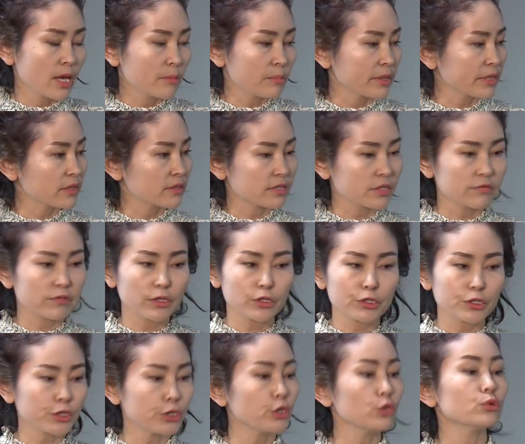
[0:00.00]
because of the
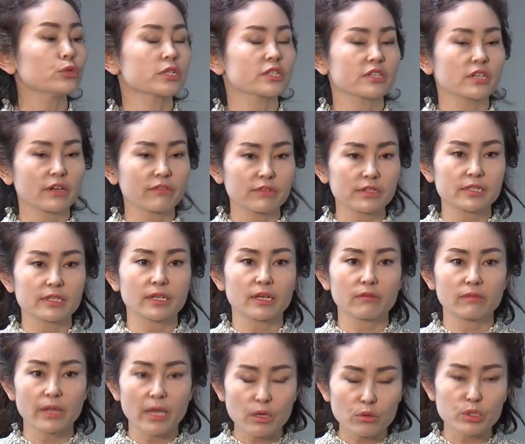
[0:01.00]
huge diversity
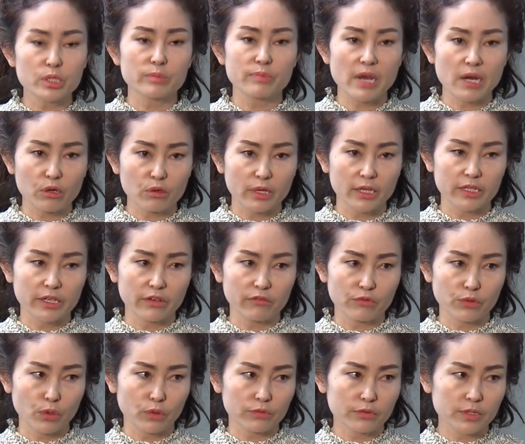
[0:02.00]
of language background
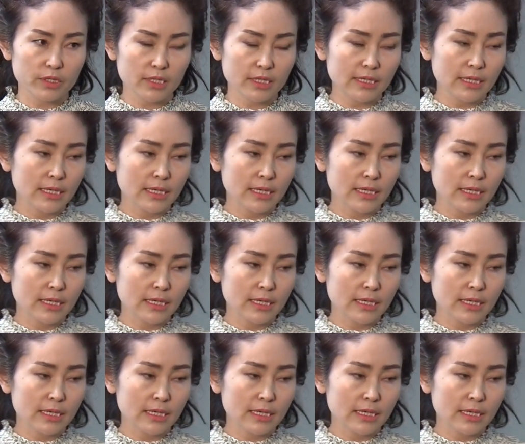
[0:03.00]
involved.